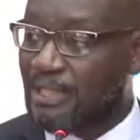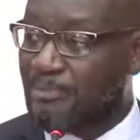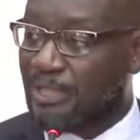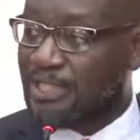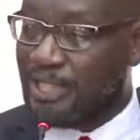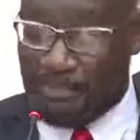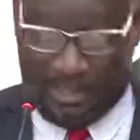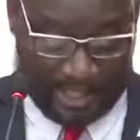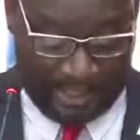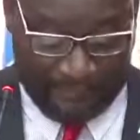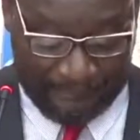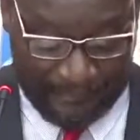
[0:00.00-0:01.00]
pandemic
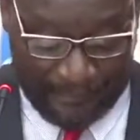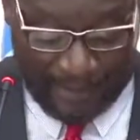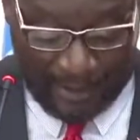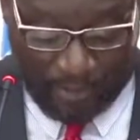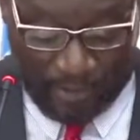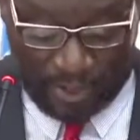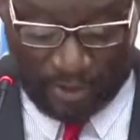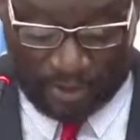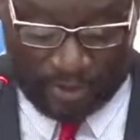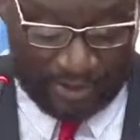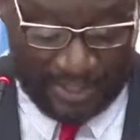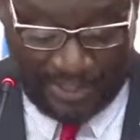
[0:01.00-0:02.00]
when
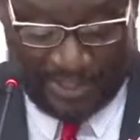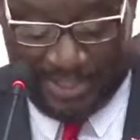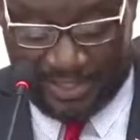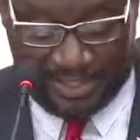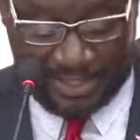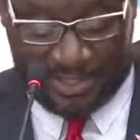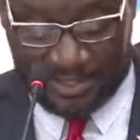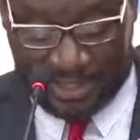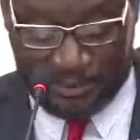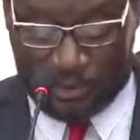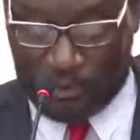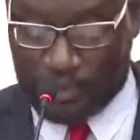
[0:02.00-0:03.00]
this, these standards
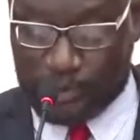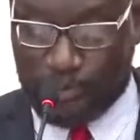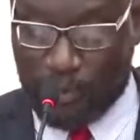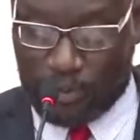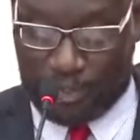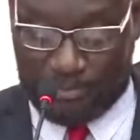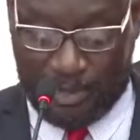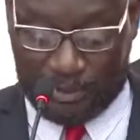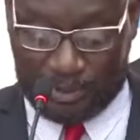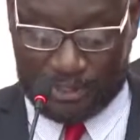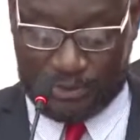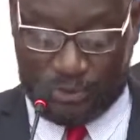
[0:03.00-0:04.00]
were not spoken about.
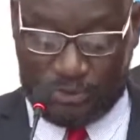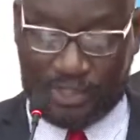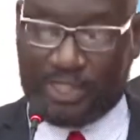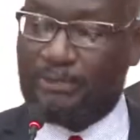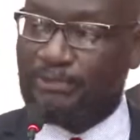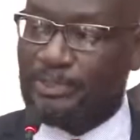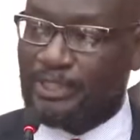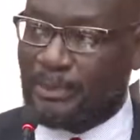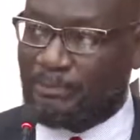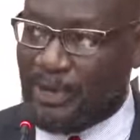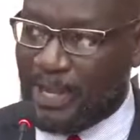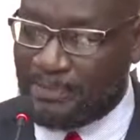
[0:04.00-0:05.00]
And so in the, in the
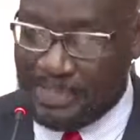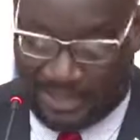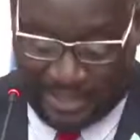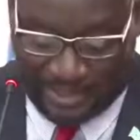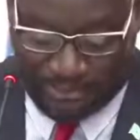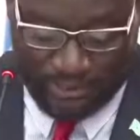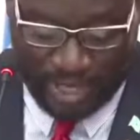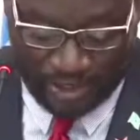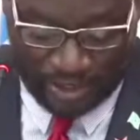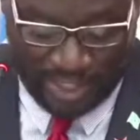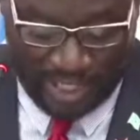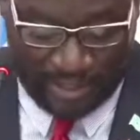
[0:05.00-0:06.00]
Prime Minister's
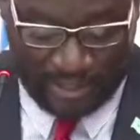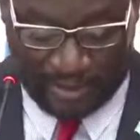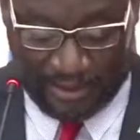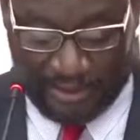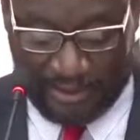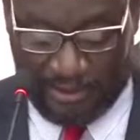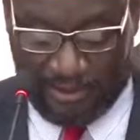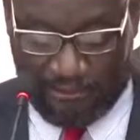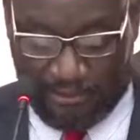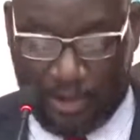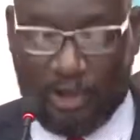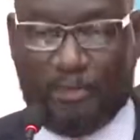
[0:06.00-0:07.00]
rationale
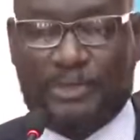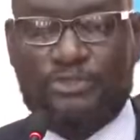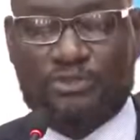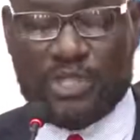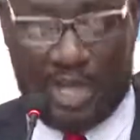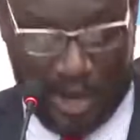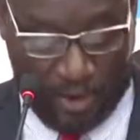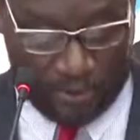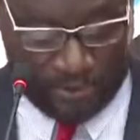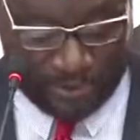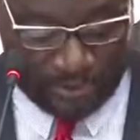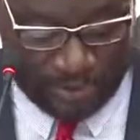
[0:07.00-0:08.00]
for coming to the
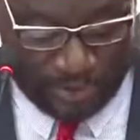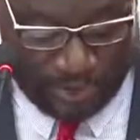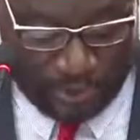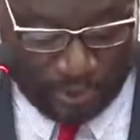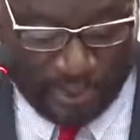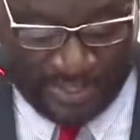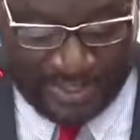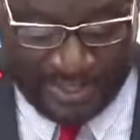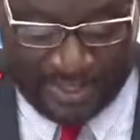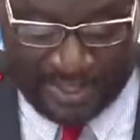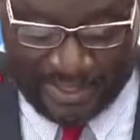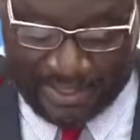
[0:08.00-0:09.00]
House to
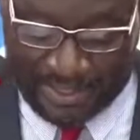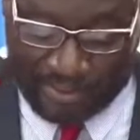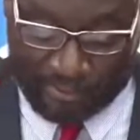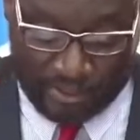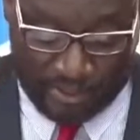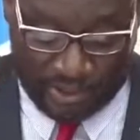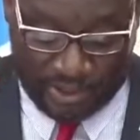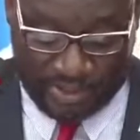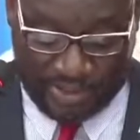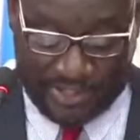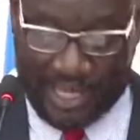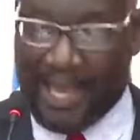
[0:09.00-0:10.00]
extend the state of
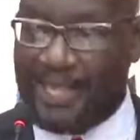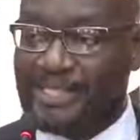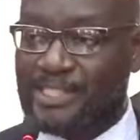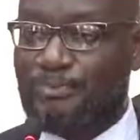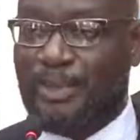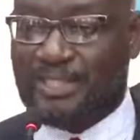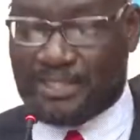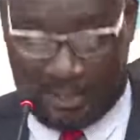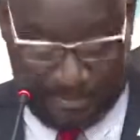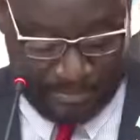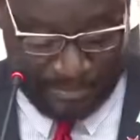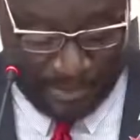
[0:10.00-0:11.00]
emergency. I expected,
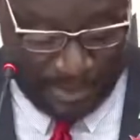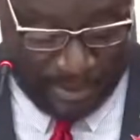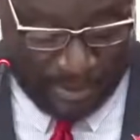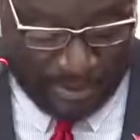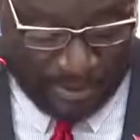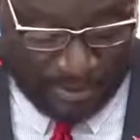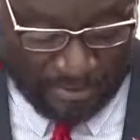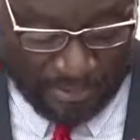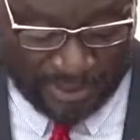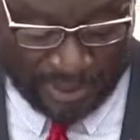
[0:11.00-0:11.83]
Mr.